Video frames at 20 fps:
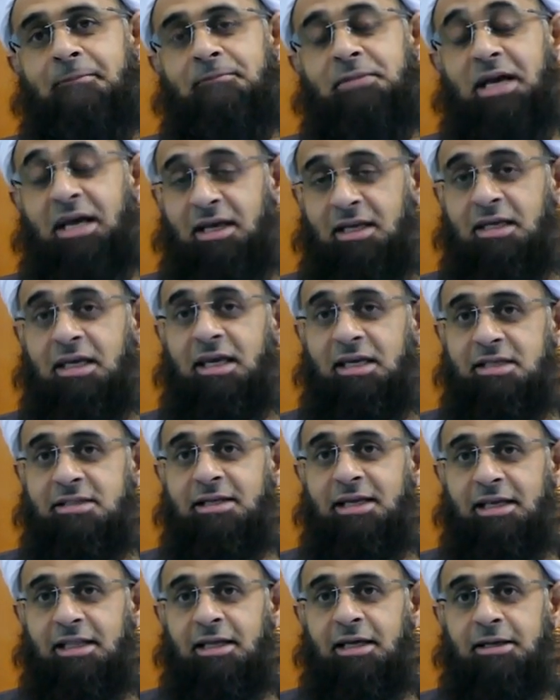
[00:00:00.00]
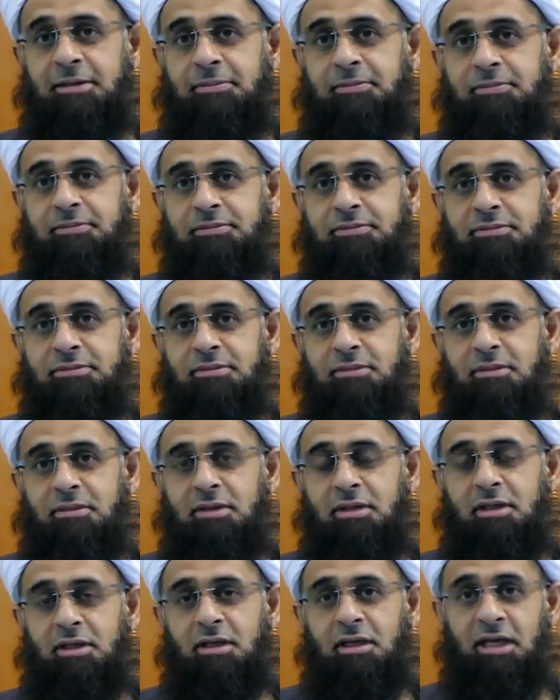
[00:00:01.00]
I had a case like that.
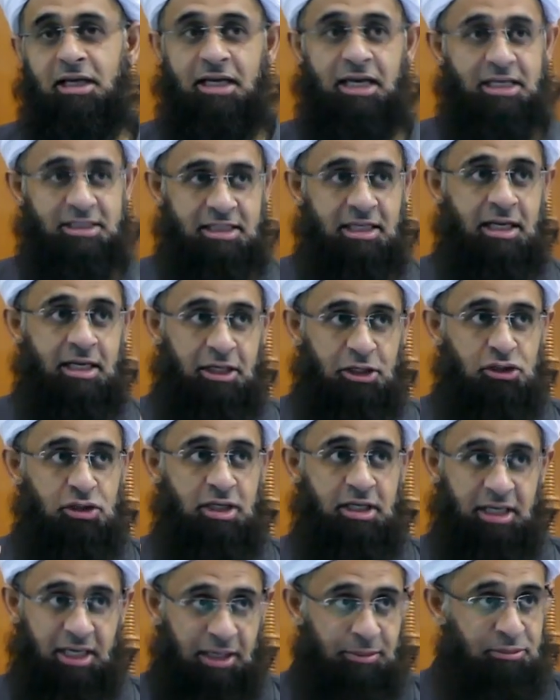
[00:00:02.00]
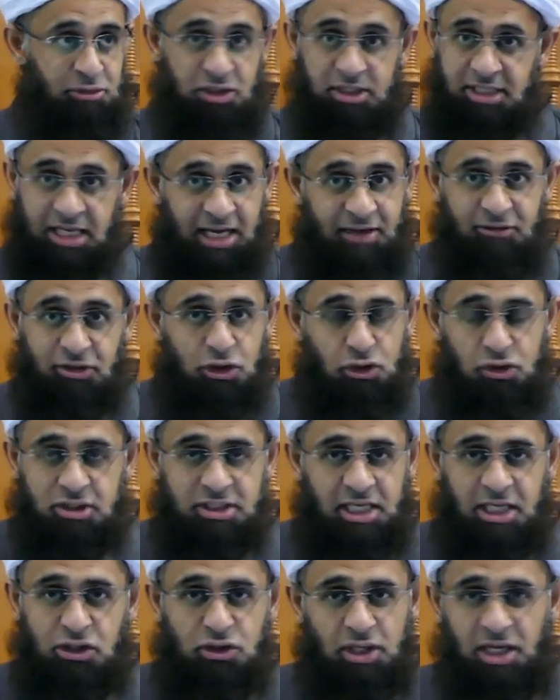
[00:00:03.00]
A guy saying, literally, I'm just having to
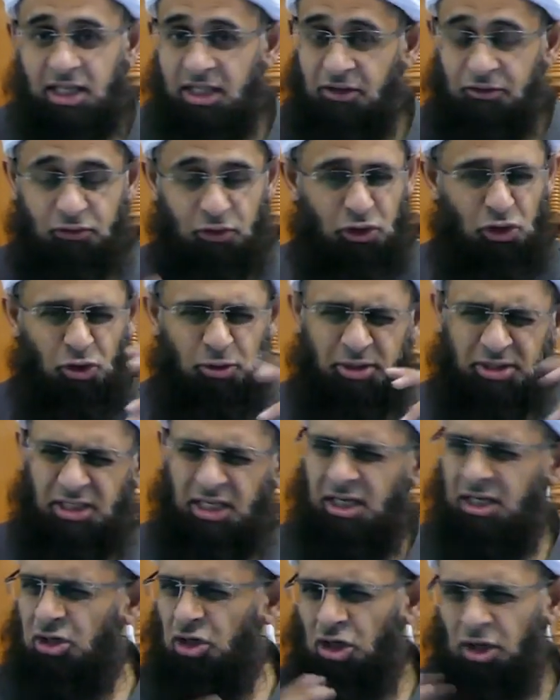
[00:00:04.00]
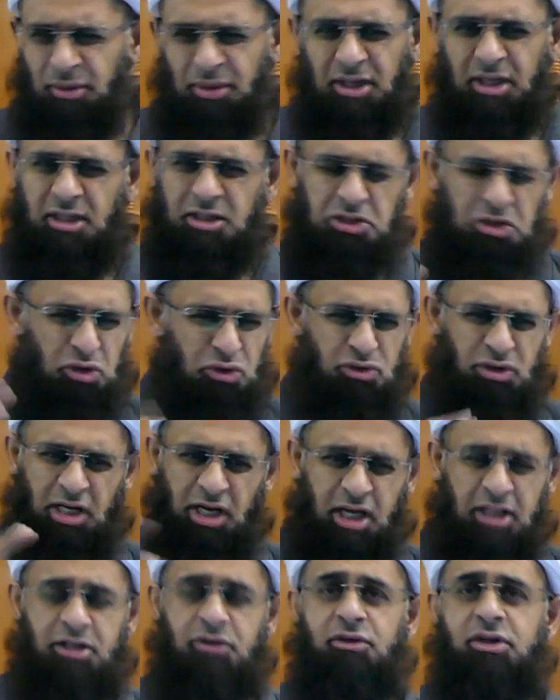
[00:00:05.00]
stay together for numerous economic, children,
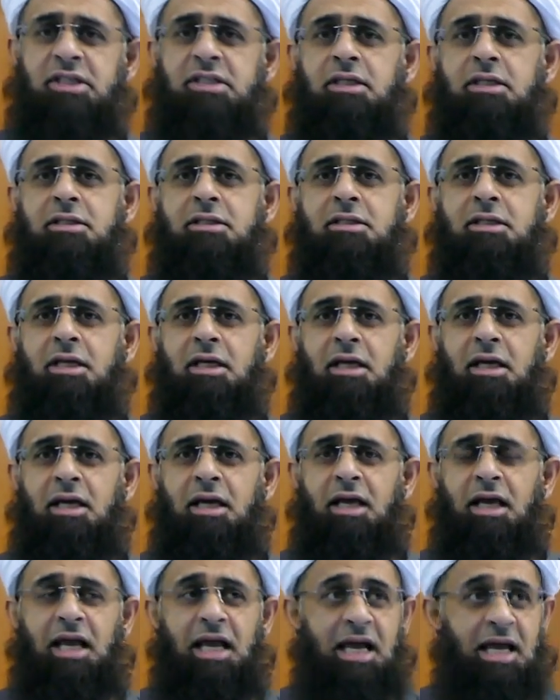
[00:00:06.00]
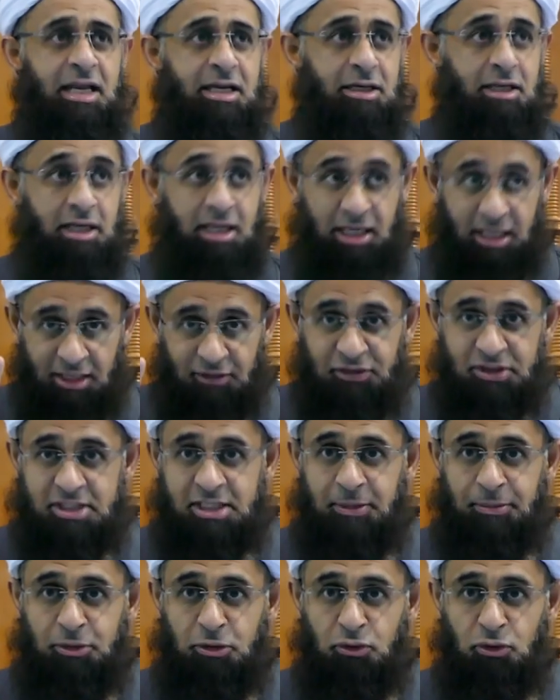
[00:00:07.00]
other reasons. And they live in
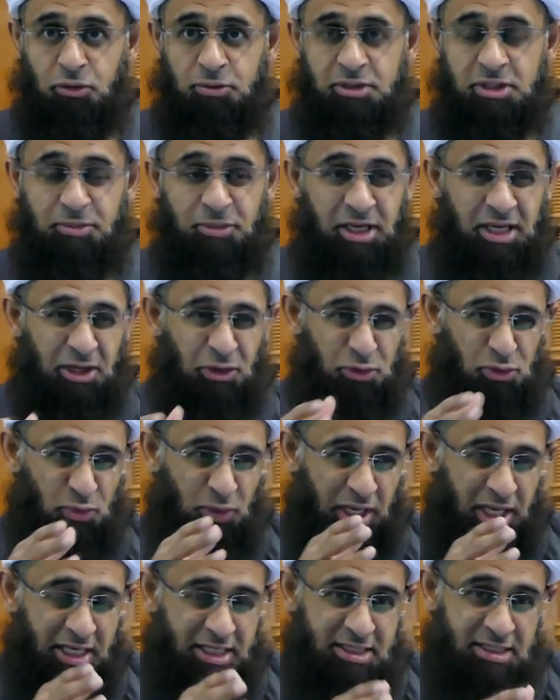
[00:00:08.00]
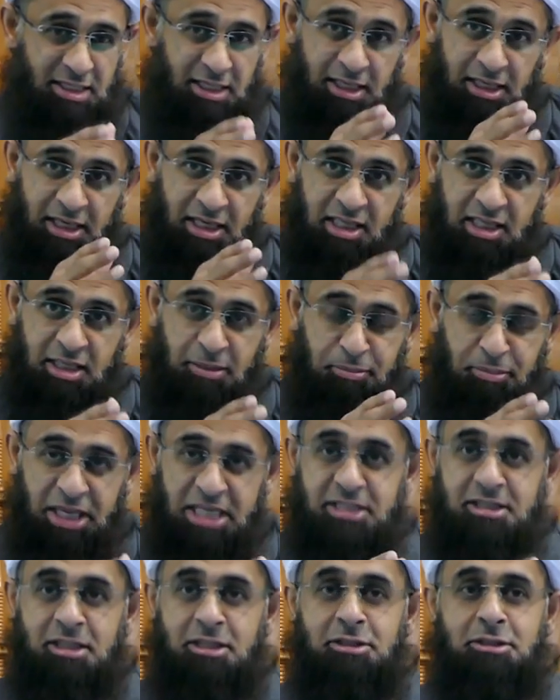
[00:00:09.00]
separate rooms. But he goes, when I see her in the
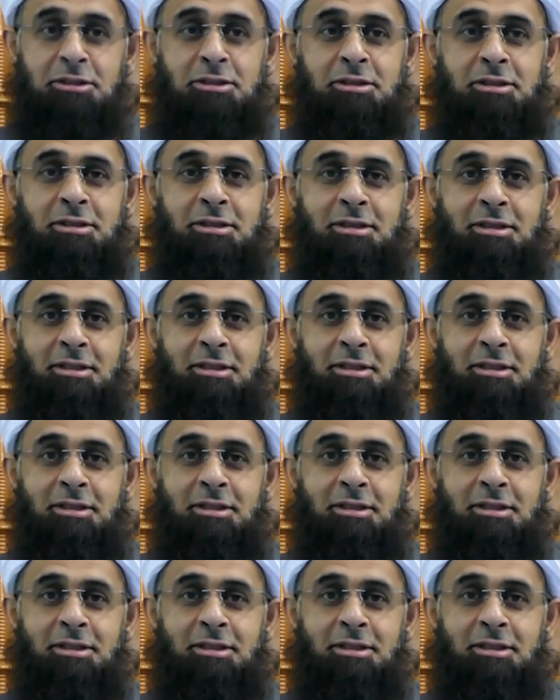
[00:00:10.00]
passage,